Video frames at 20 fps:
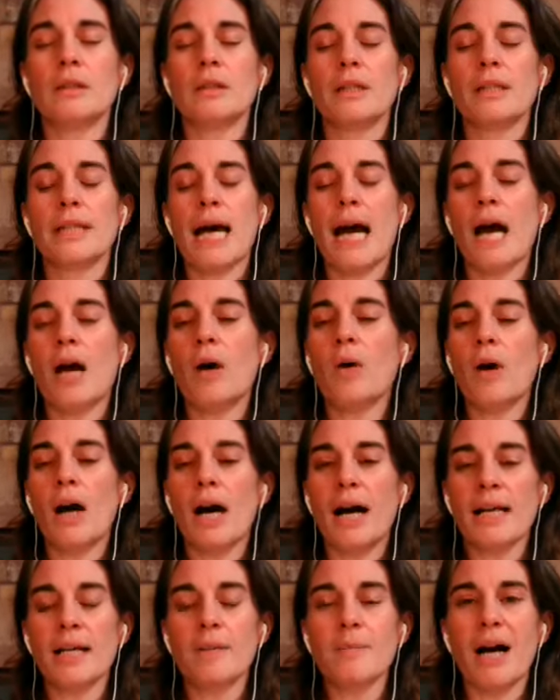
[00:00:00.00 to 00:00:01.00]
Now,
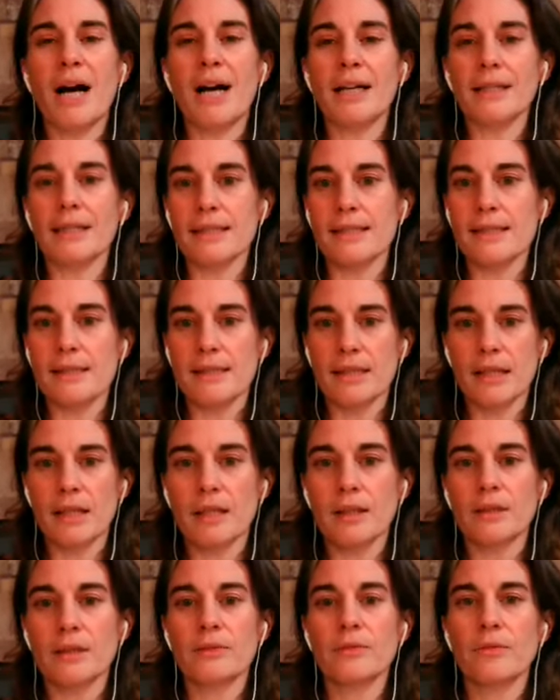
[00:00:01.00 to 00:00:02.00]
I am holistic.
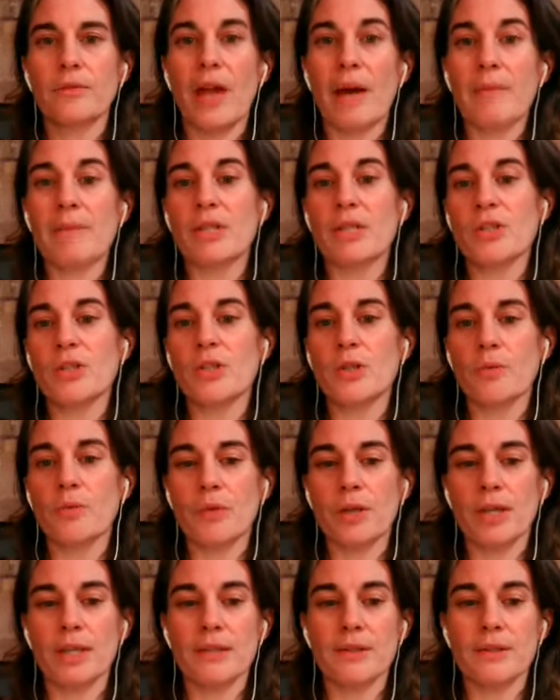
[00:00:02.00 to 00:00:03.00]
That means two
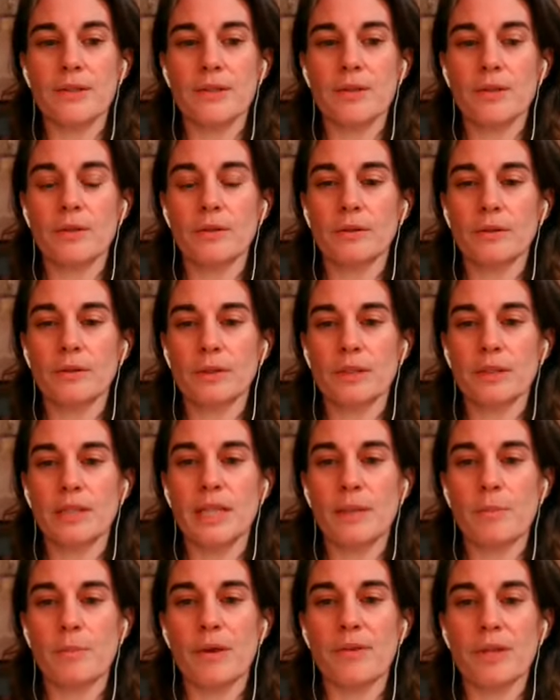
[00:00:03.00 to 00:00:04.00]
things.
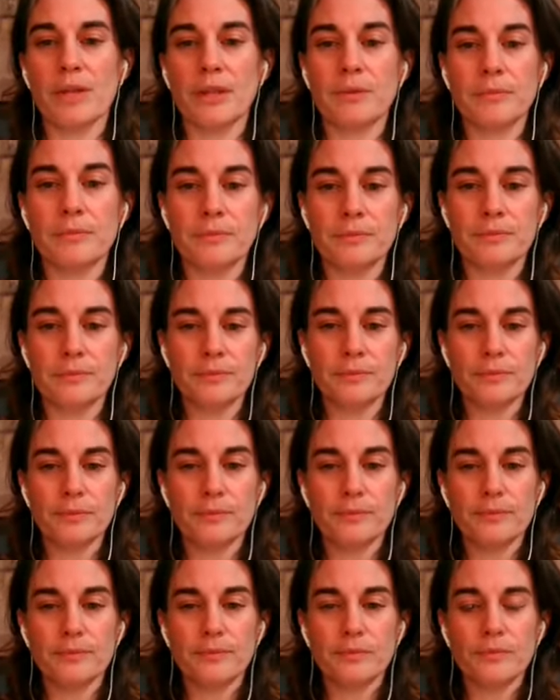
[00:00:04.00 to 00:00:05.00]
Deep breath in.
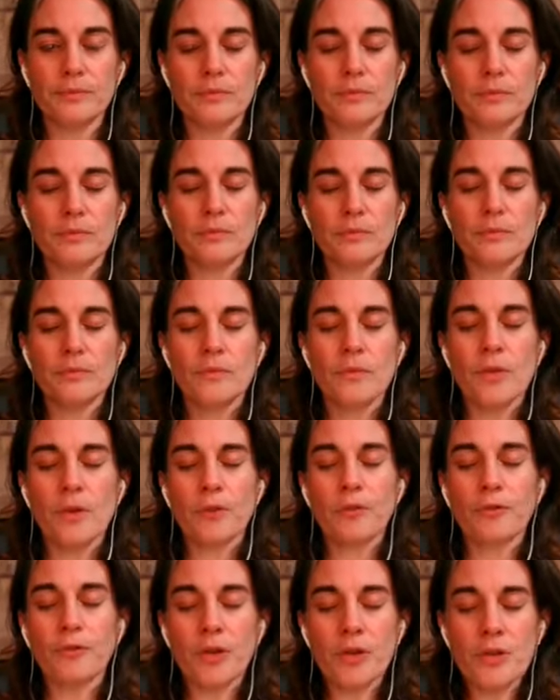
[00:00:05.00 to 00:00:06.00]
The
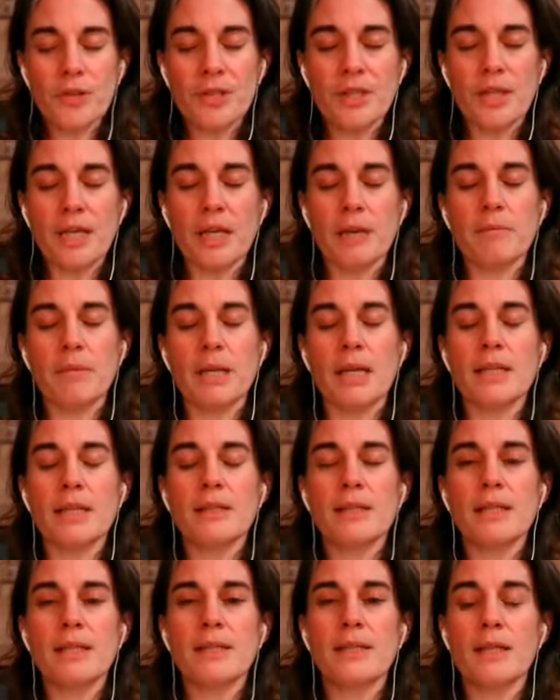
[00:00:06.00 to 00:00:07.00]
first thing it
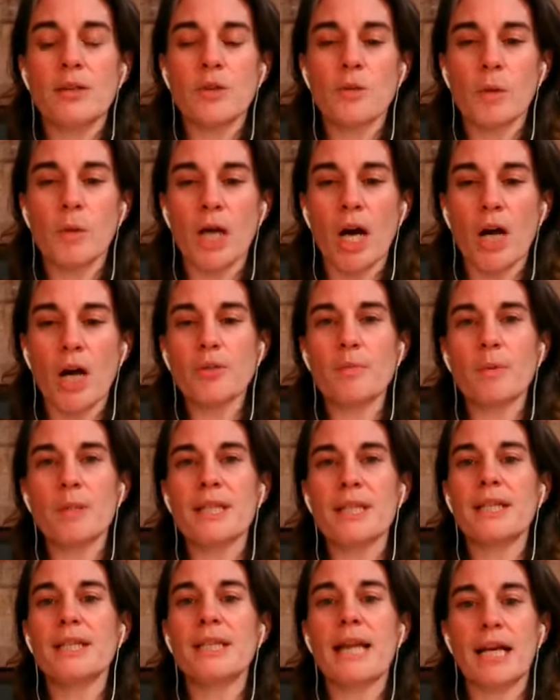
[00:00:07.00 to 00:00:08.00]
means is it is
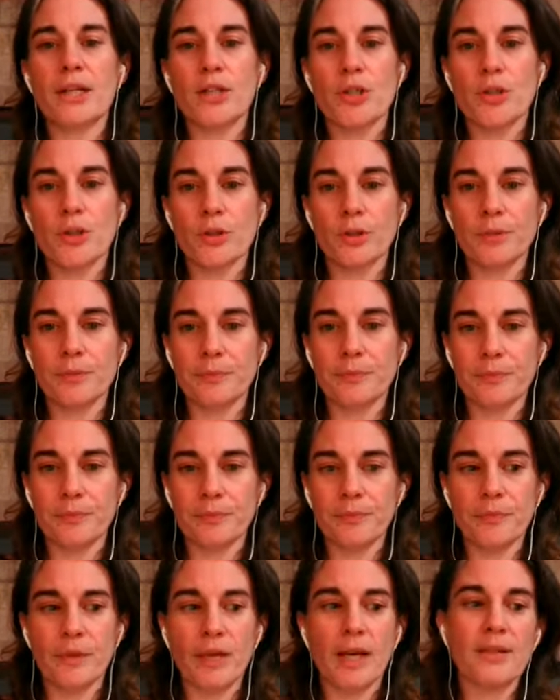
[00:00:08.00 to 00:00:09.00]
100% natural.
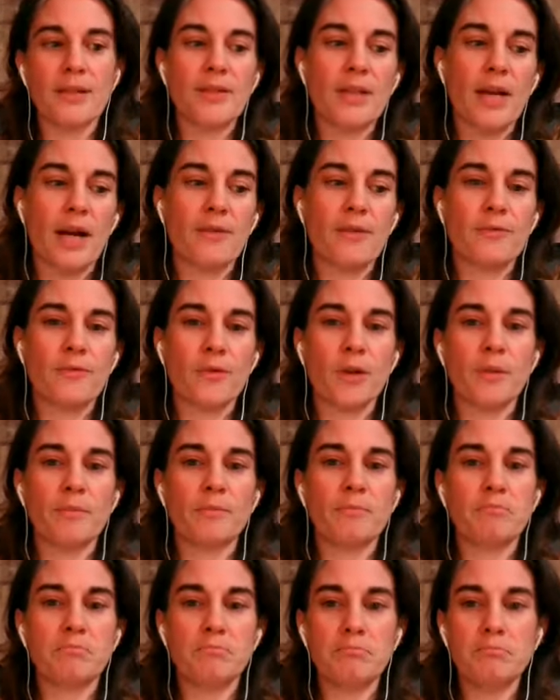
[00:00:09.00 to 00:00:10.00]
Aside from
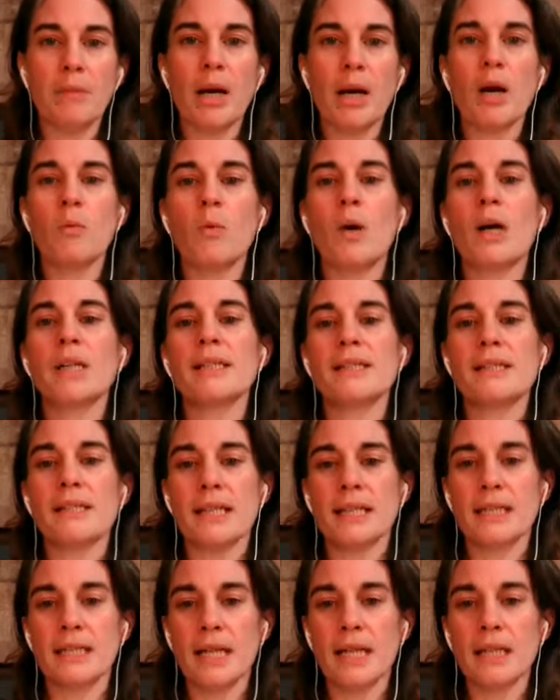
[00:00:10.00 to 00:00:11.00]
marijuana,
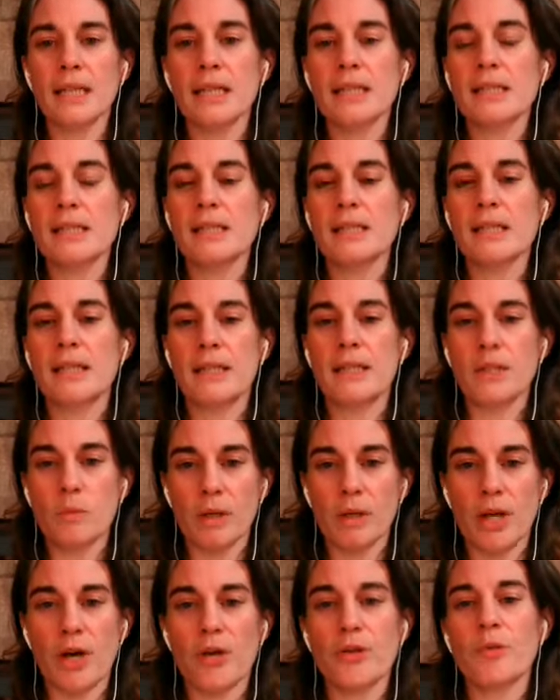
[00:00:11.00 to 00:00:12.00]
psychedelics, it is
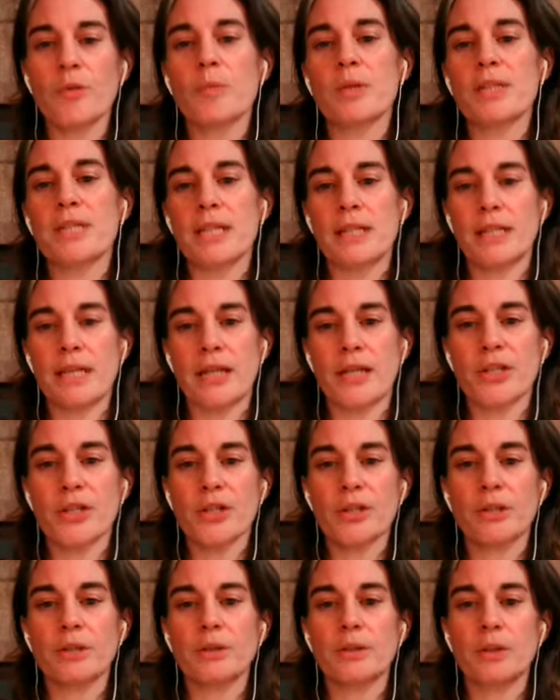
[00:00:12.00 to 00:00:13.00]
100% natural.